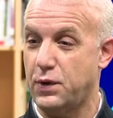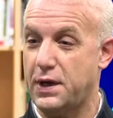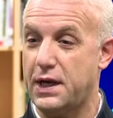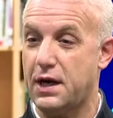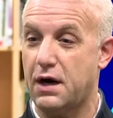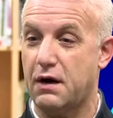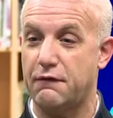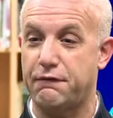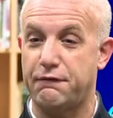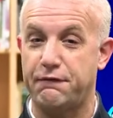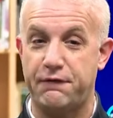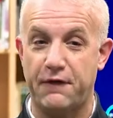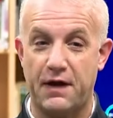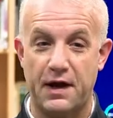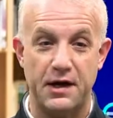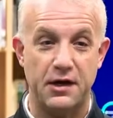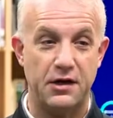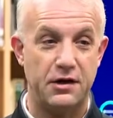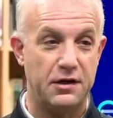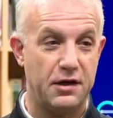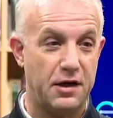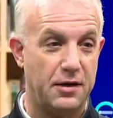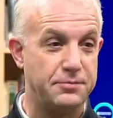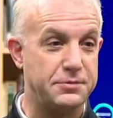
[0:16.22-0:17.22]
We are
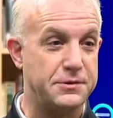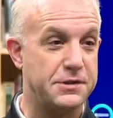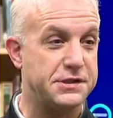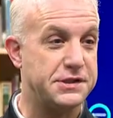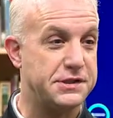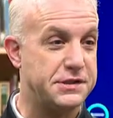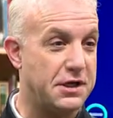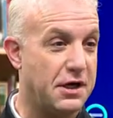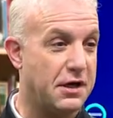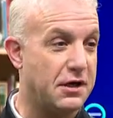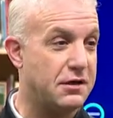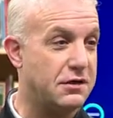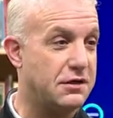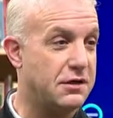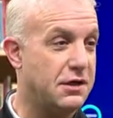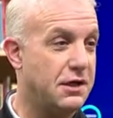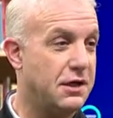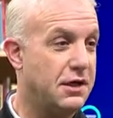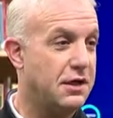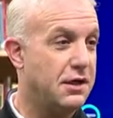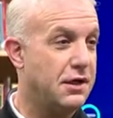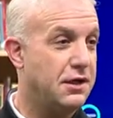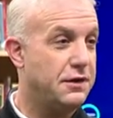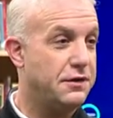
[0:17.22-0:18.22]
fired up to start
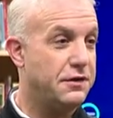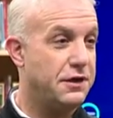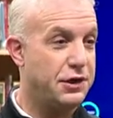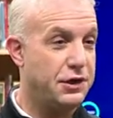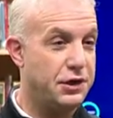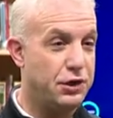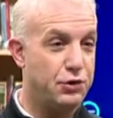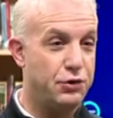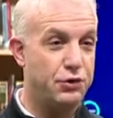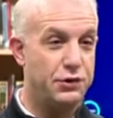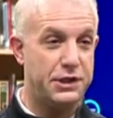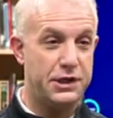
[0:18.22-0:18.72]
the new